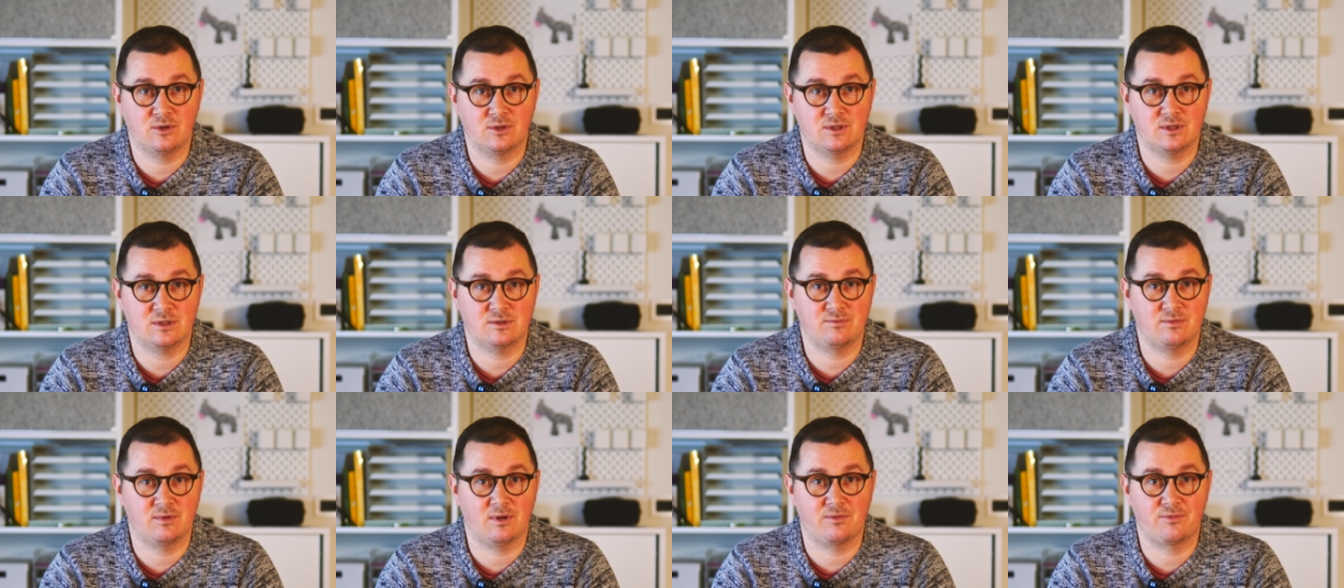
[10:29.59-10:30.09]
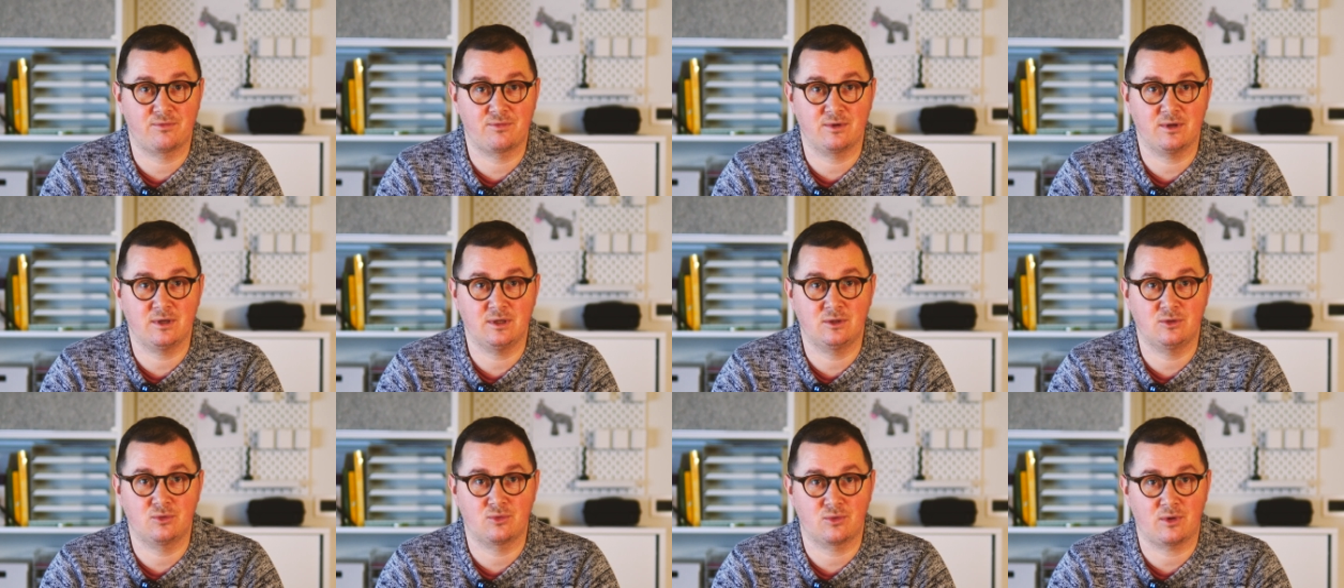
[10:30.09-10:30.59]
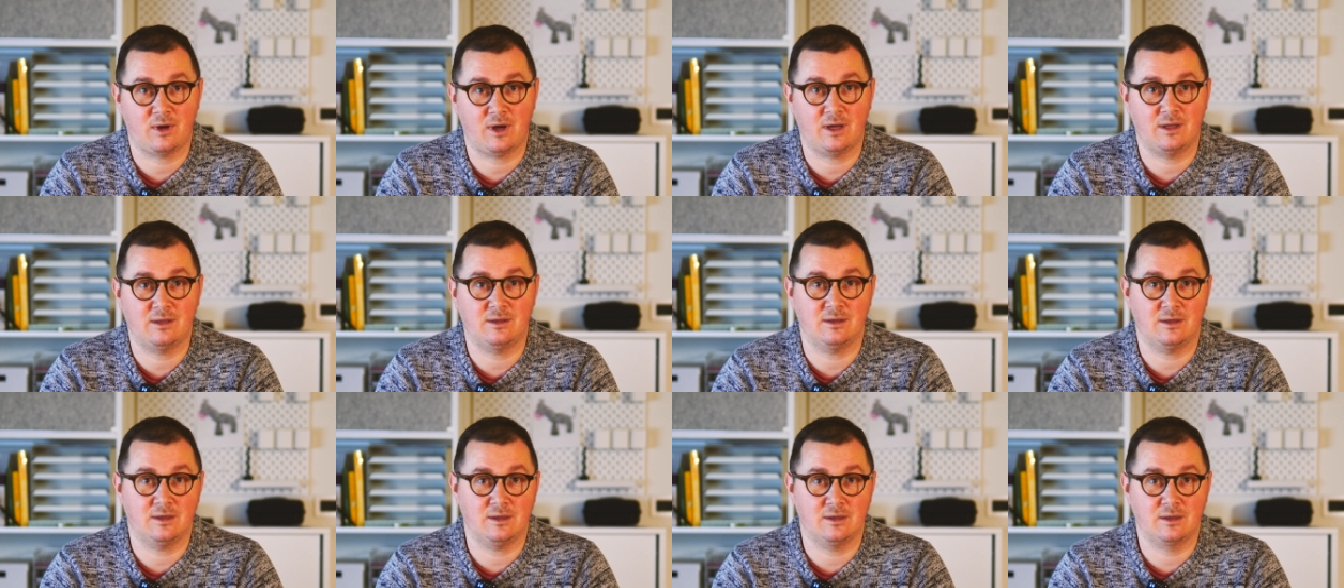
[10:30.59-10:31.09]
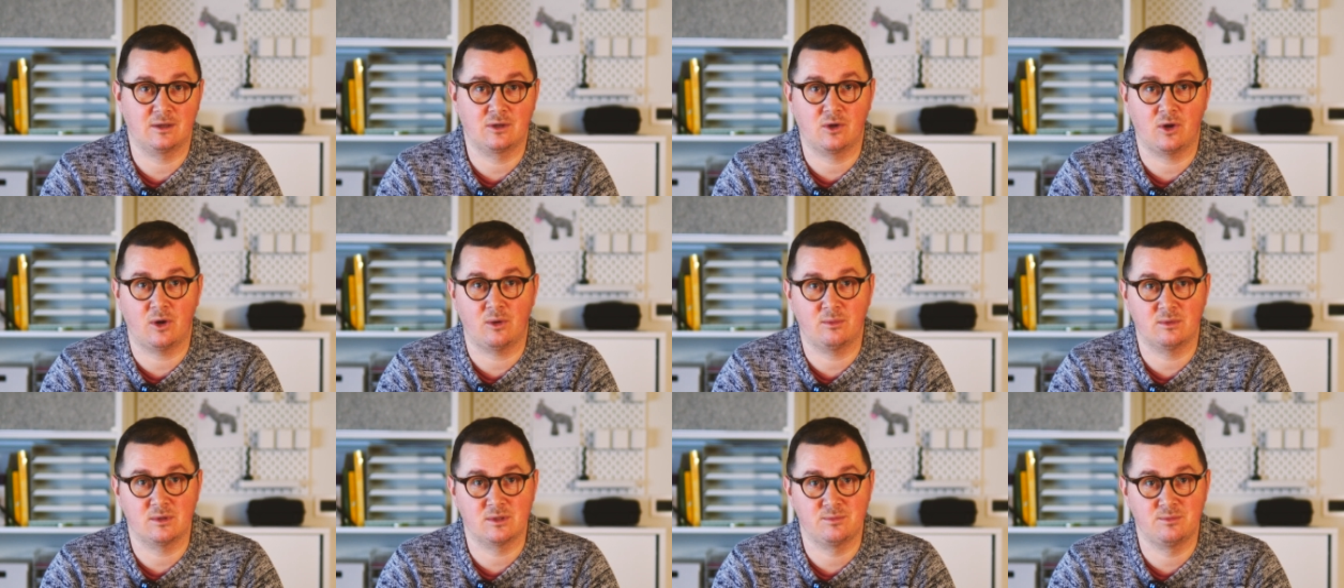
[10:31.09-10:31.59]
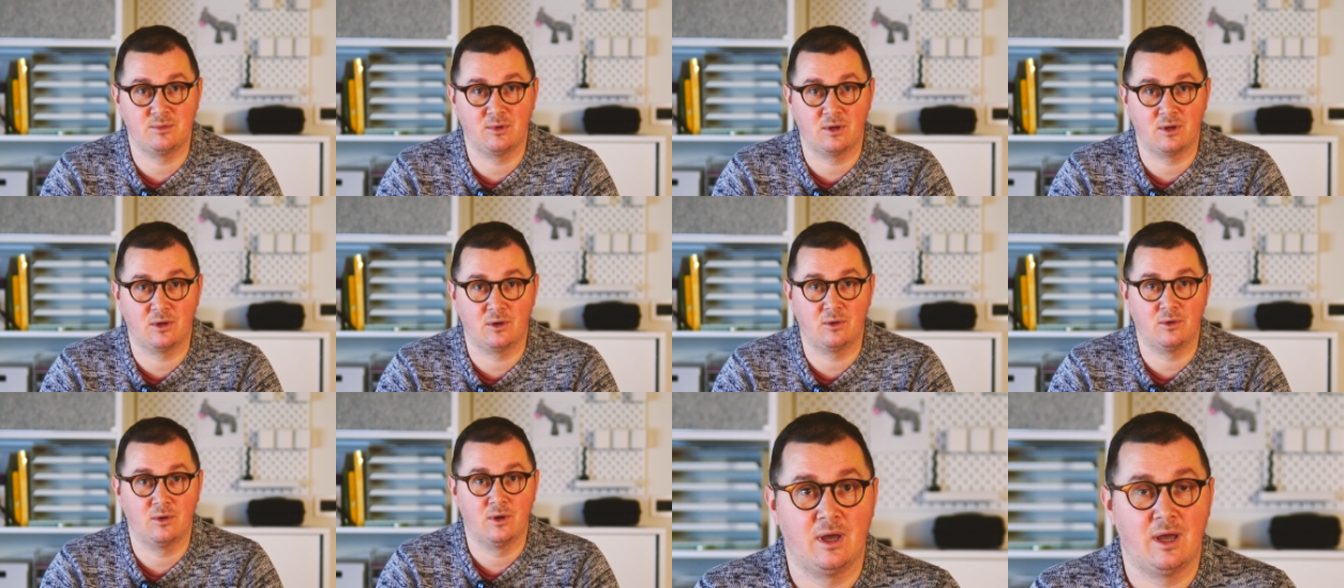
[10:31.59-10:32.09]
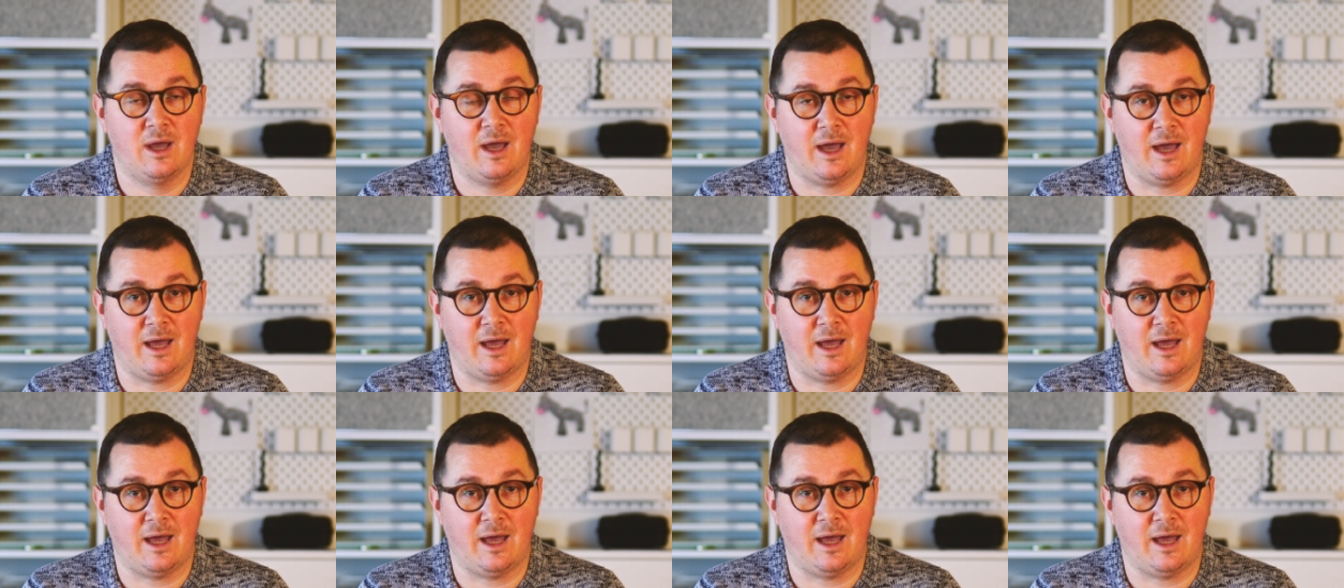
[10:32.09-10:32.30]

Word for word: just feel free to write in the comments below